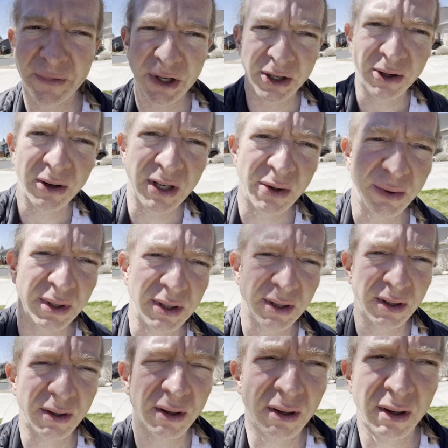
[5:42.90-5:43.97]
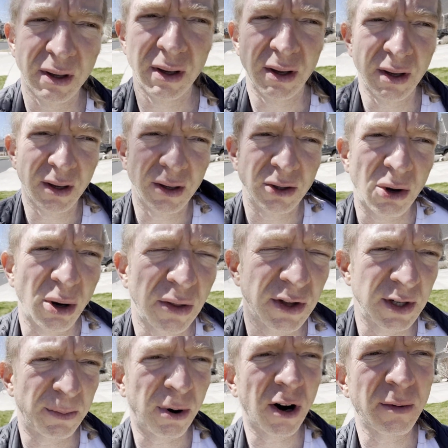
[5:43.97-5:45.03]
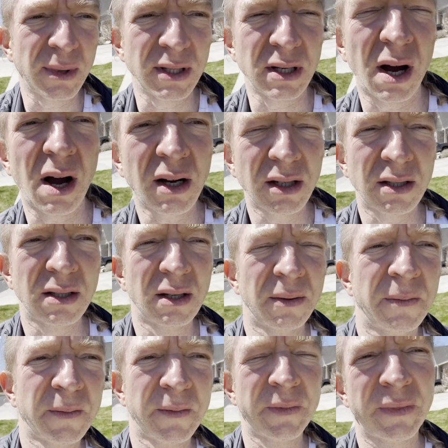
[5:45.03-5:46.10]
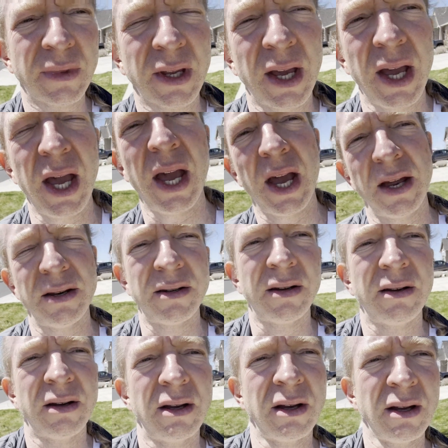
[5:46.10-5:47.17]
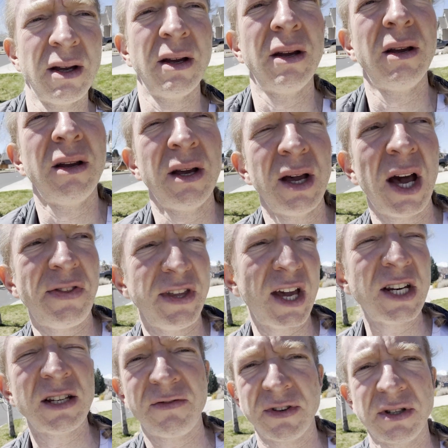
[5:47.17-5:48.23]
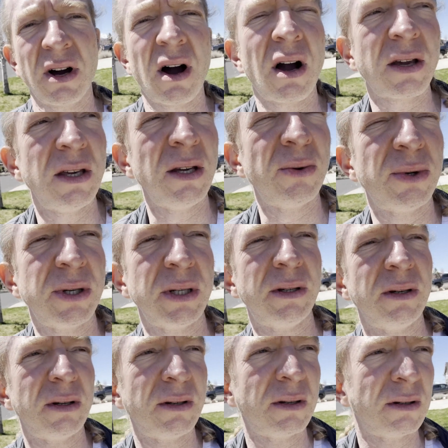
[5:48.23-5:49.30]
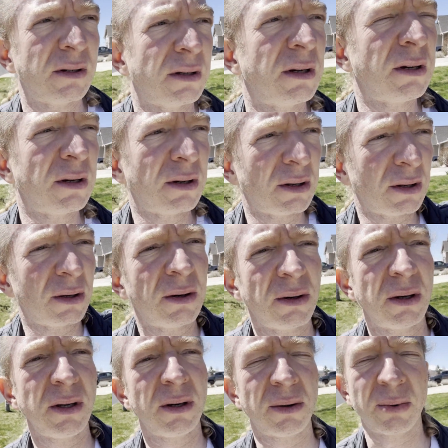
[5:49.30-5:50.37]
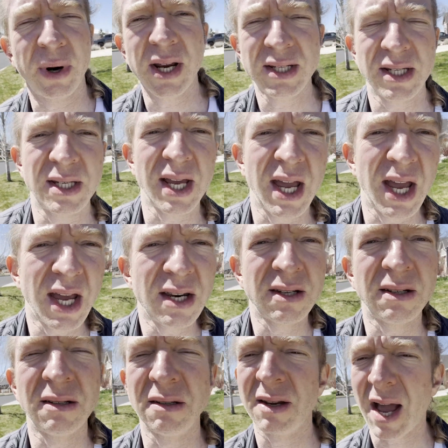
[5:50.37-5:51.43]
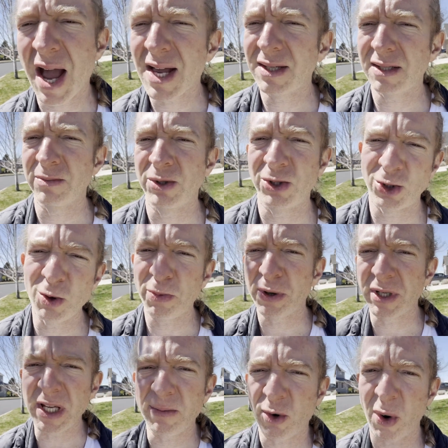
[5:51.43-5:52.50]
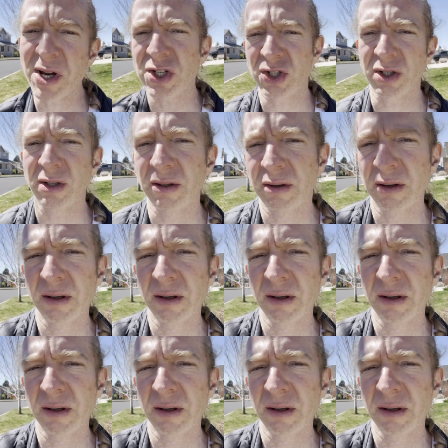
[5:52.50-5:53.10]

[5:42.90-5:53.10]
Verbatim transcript: You know, he would go to the department talks and at the end of the talk, he would, you know, raise his hand and ask some super deep question.